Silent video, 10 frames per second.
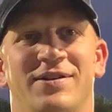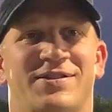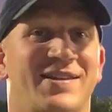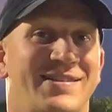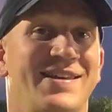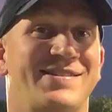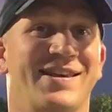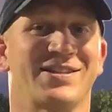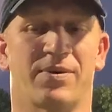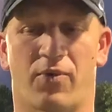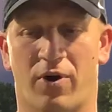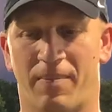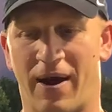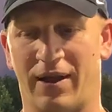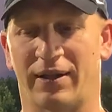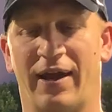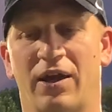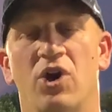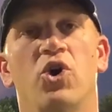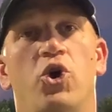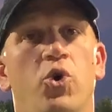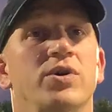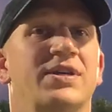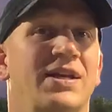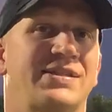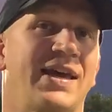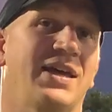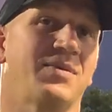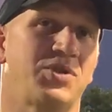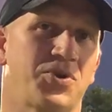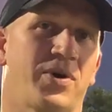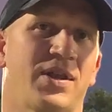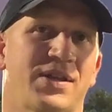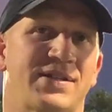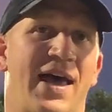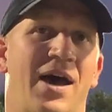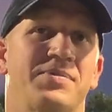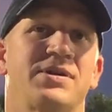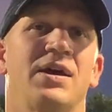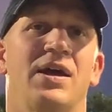the statistics and more about like who is going to take the majority of the snaps.